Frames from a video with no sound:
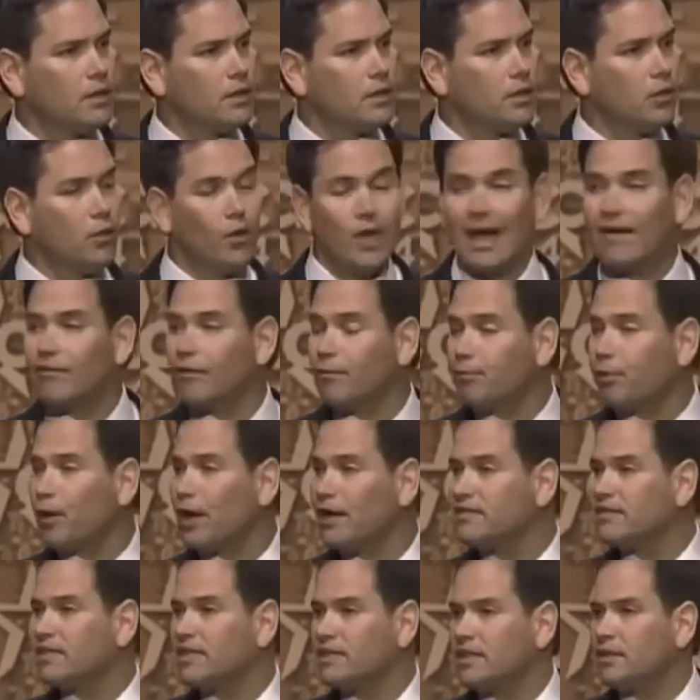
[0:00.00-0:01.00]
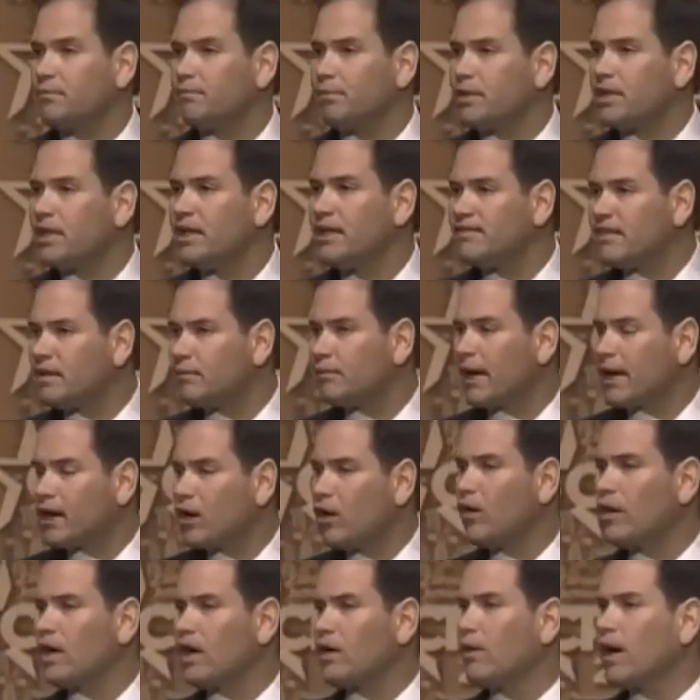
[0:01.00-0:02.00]
We have a president that believed that by
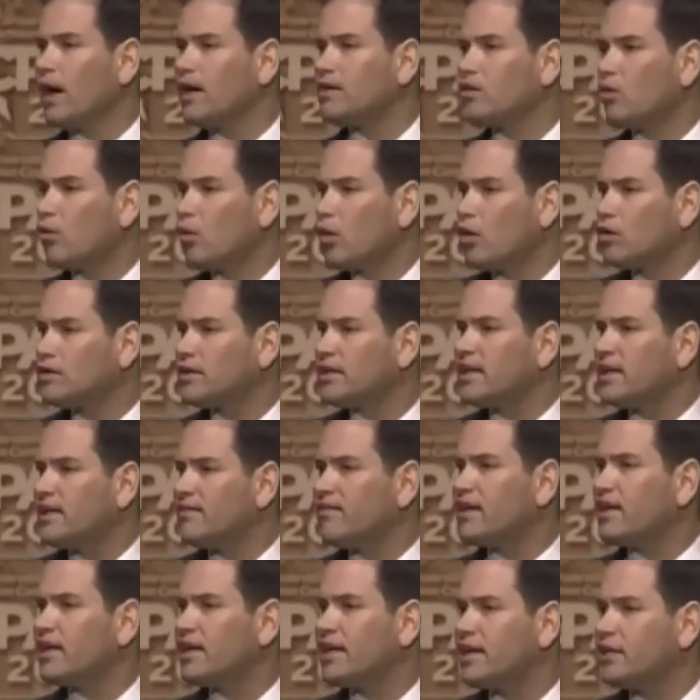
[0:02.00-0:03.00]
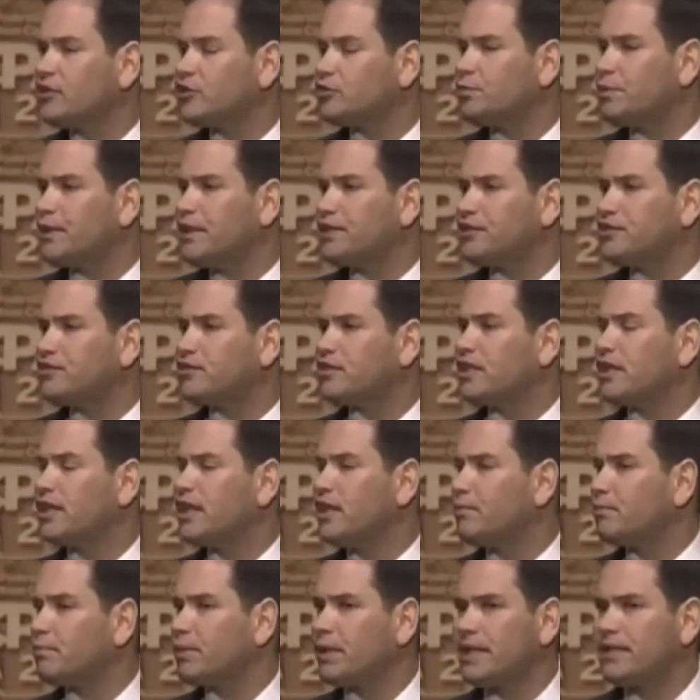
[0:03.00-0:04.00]
going around the world and giving key speeches in key
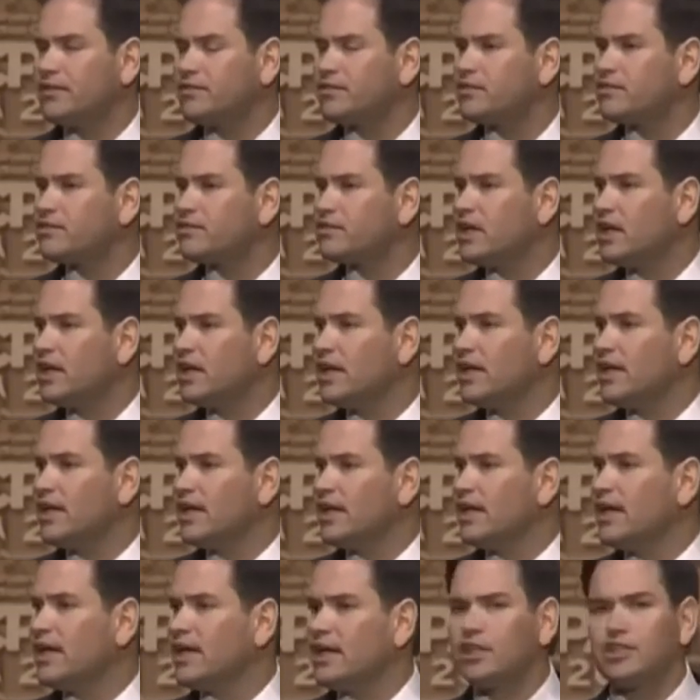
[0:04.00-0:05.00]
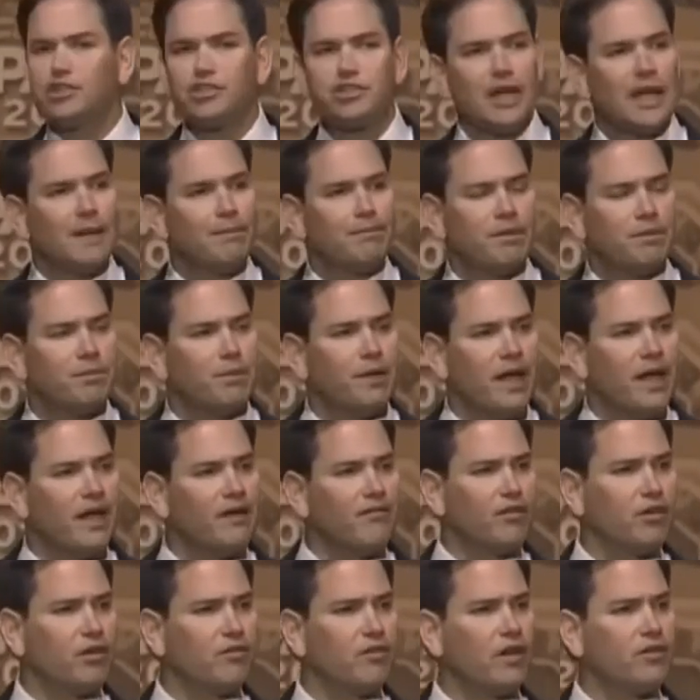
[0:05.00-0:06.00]
places, he could shape the
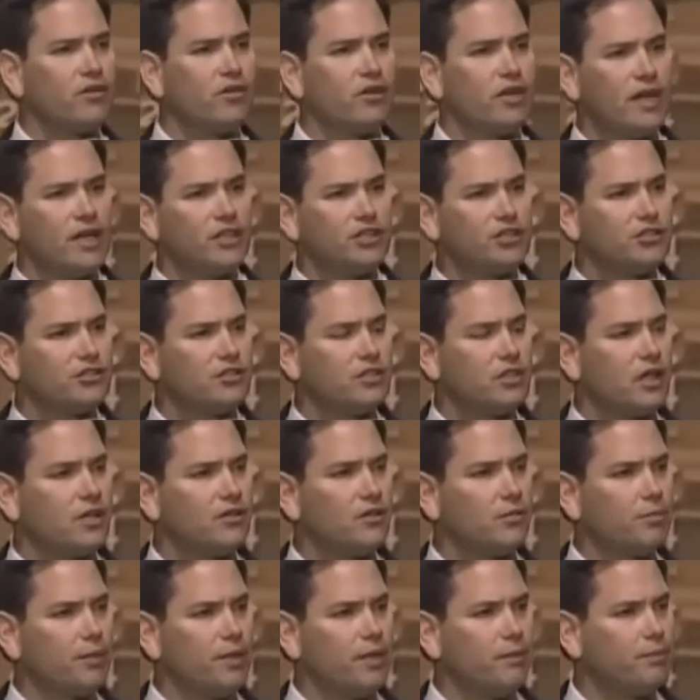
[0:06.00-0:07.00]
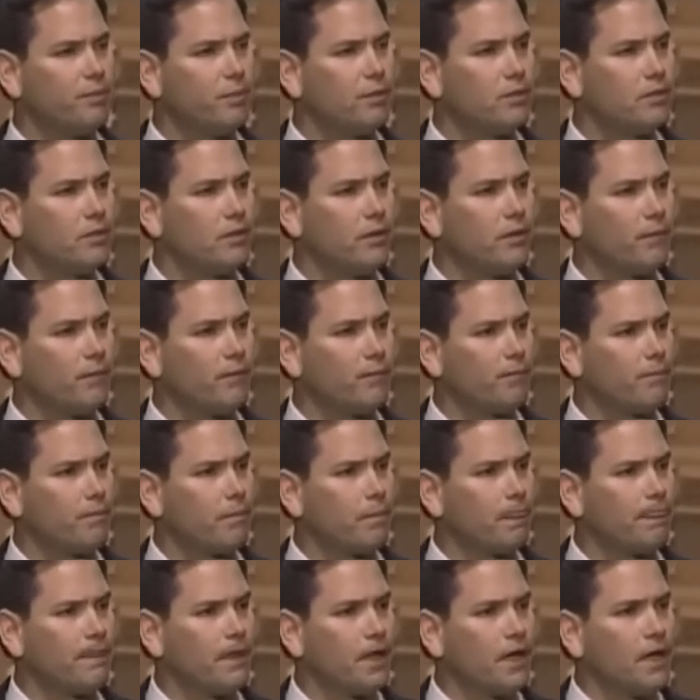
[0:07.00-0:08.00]
behavior of other nations and other people.
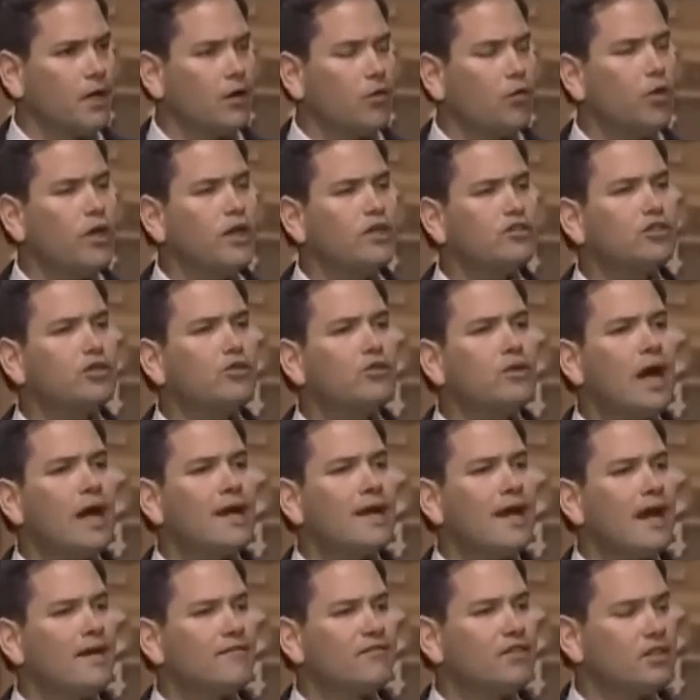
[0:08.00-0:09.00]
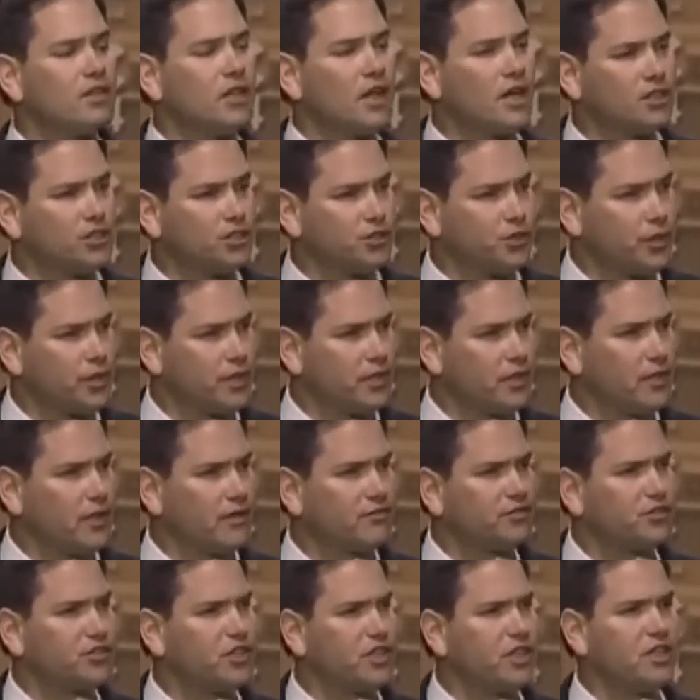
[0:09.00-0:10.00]
We do not have the luxury of
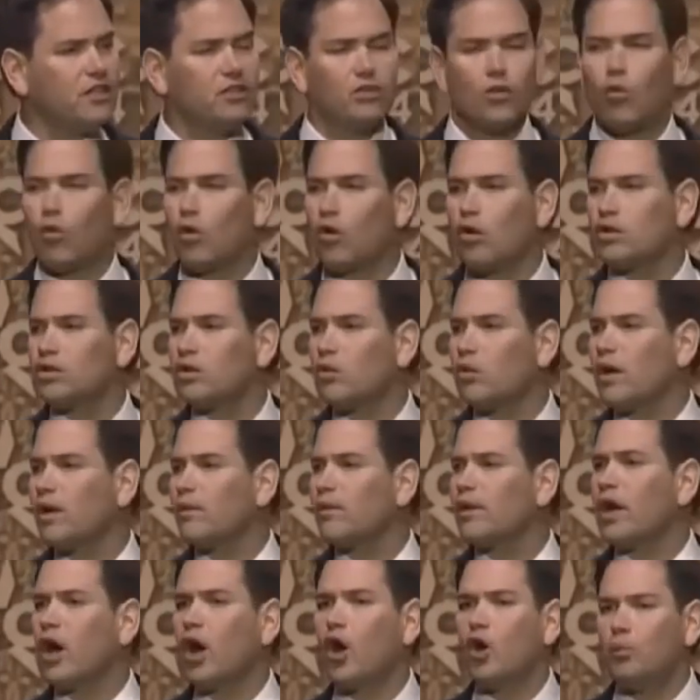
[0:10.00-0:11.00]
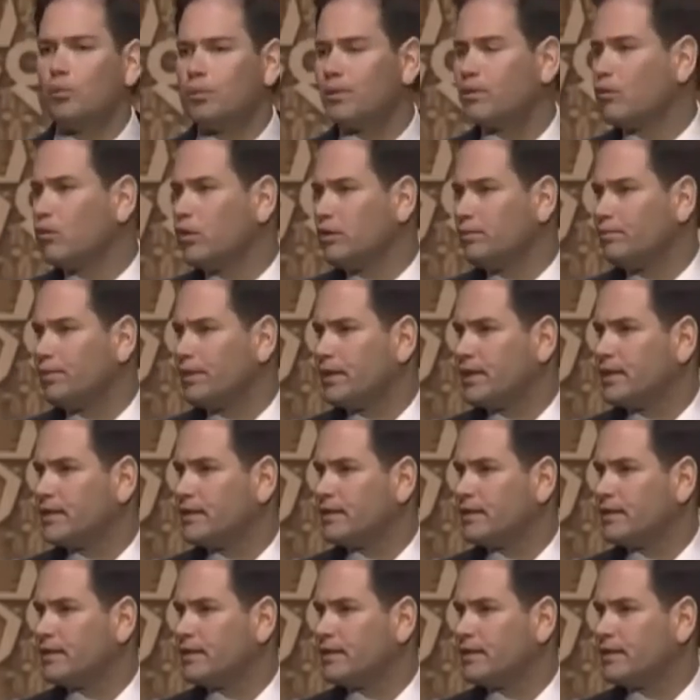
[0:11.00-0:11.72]
seeing the world the way we hope it would be.